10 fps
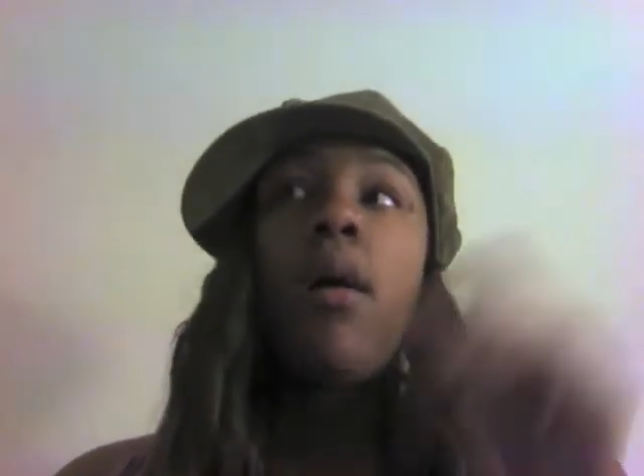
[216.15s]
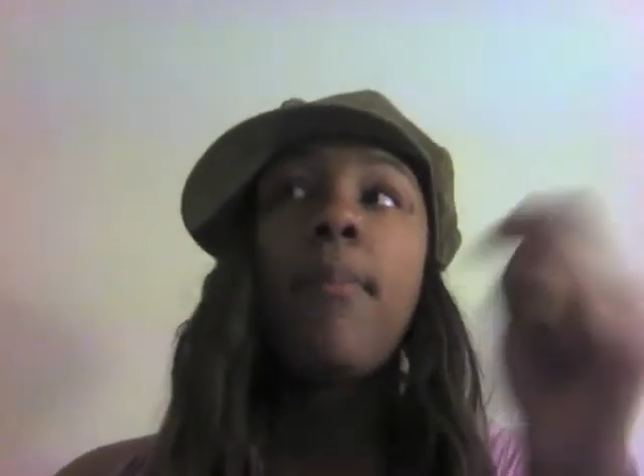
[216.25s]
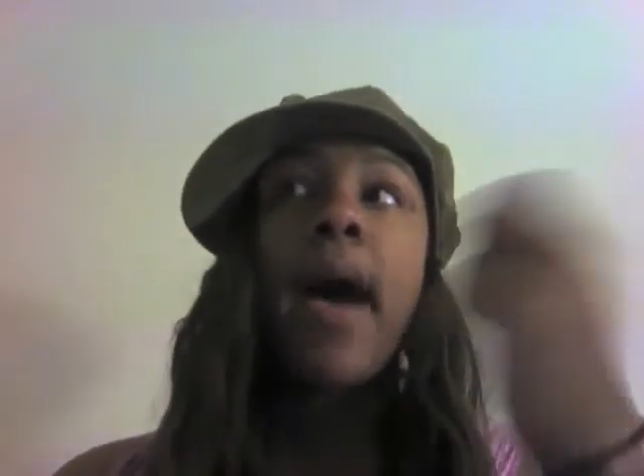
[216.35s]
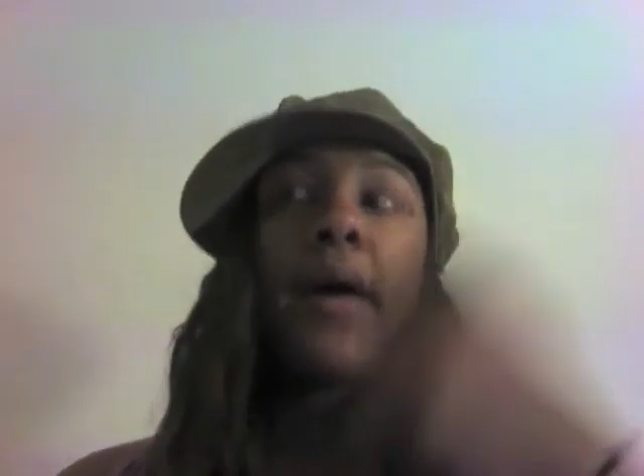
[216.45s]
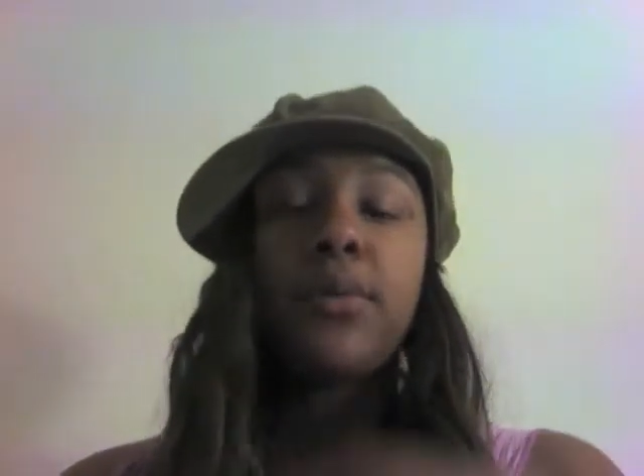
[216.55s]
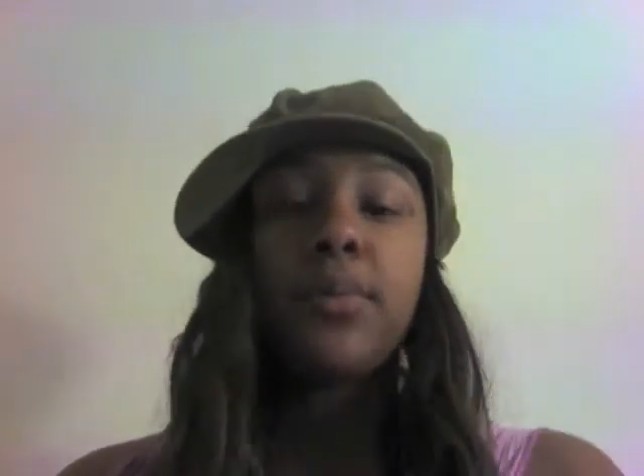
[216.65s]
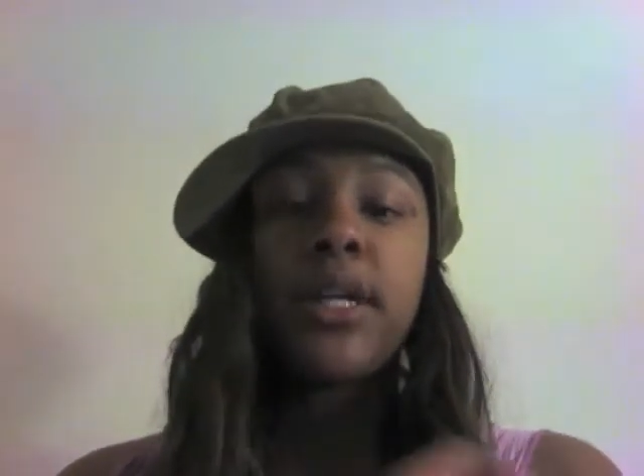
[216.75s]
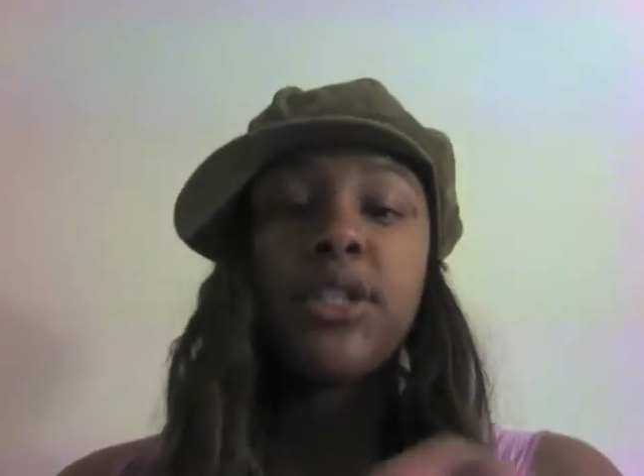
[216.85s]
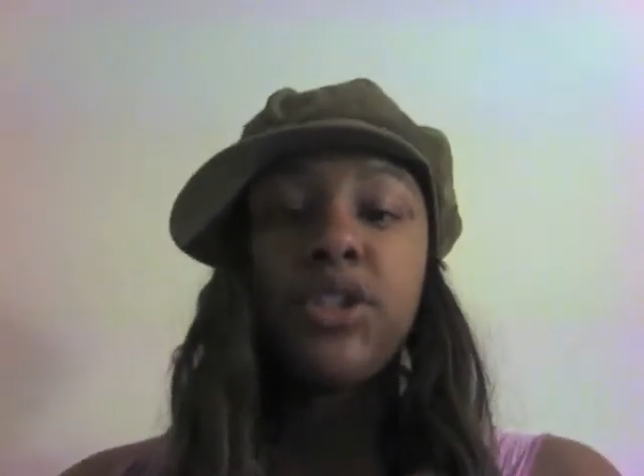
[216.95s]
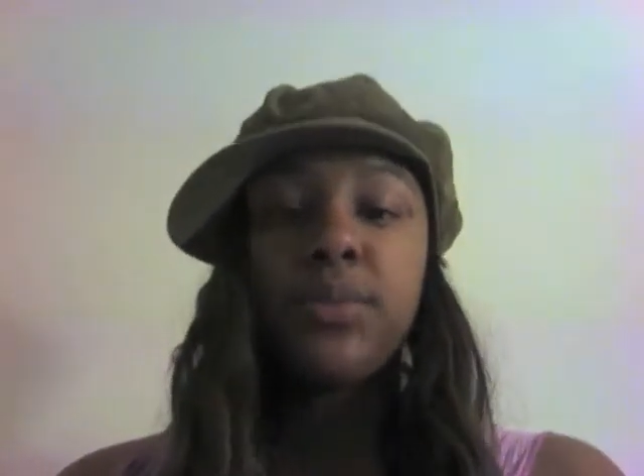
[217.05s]
a paddle
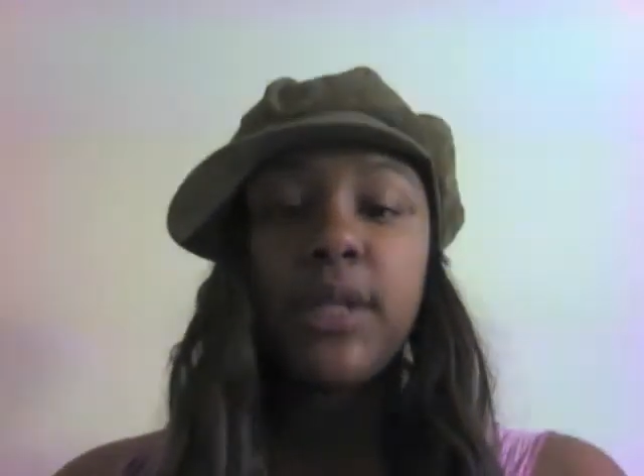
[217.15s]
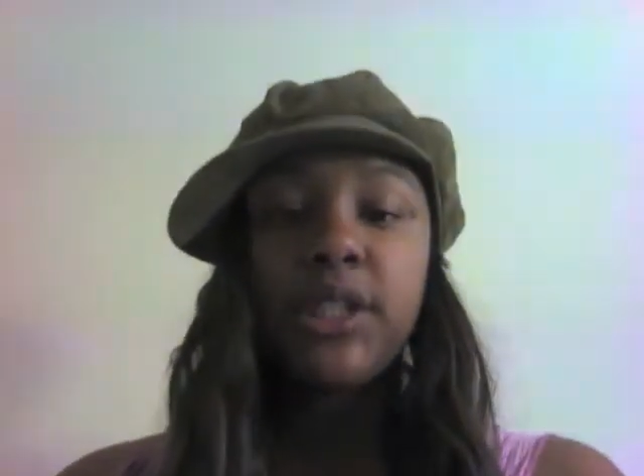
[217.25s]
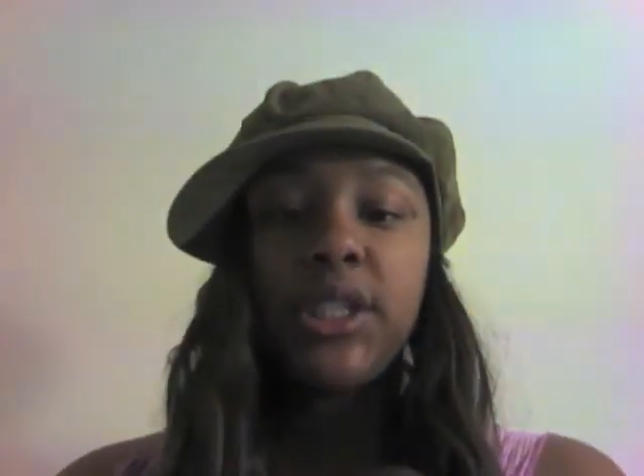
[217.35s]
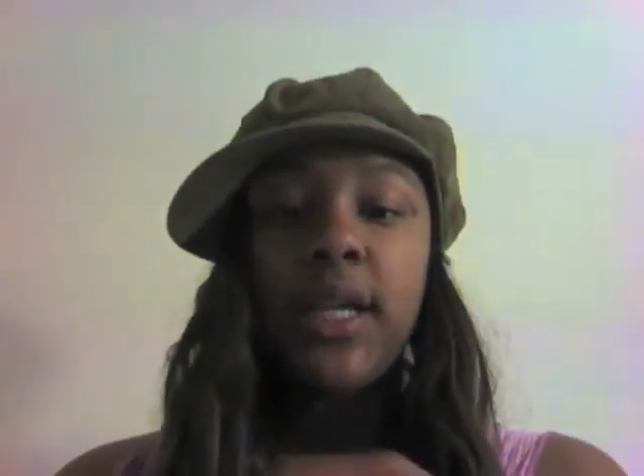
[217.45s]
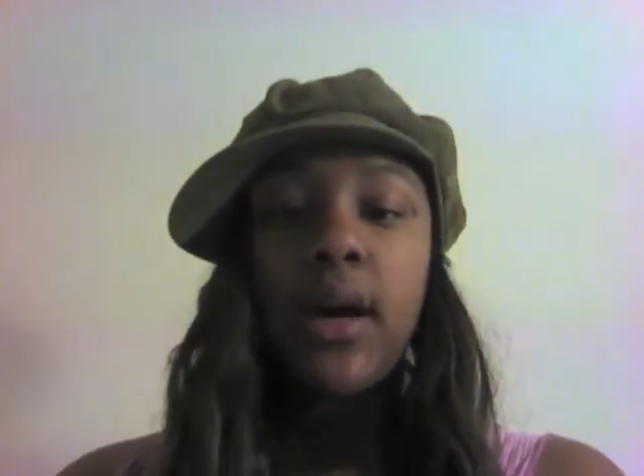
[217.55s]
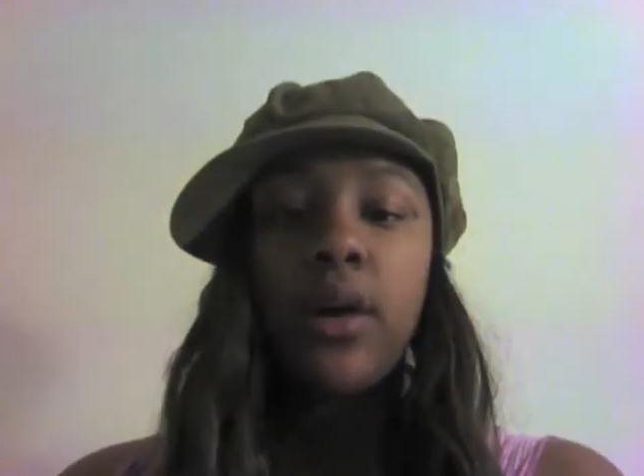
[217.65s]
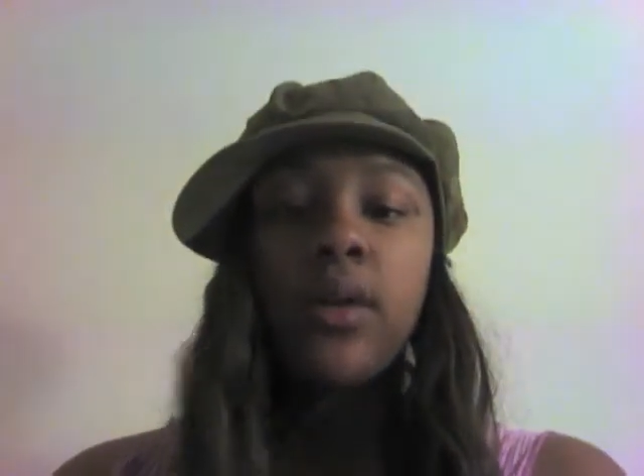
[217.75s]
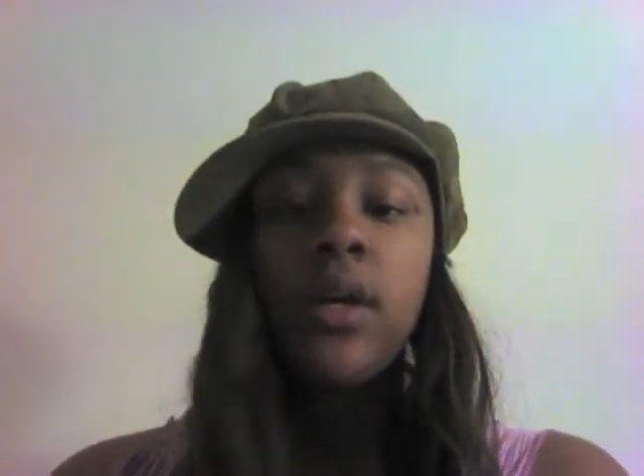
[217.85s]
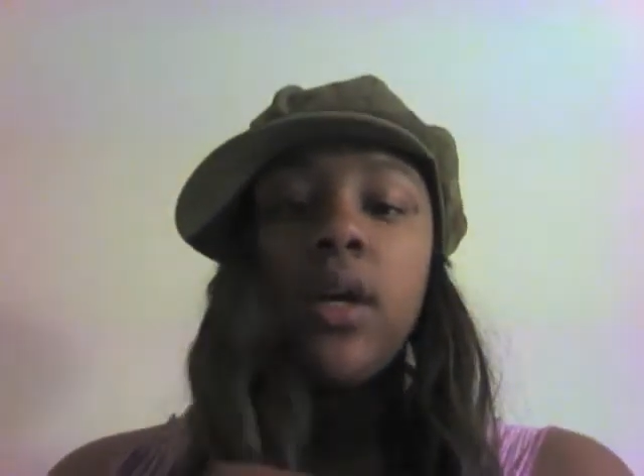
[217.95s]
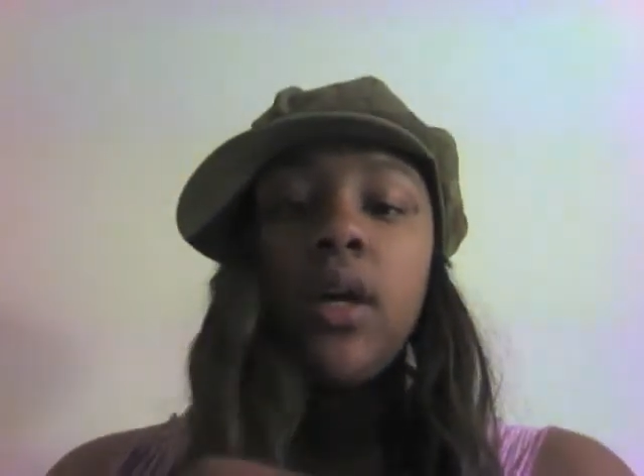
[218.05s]
brush to brush it out,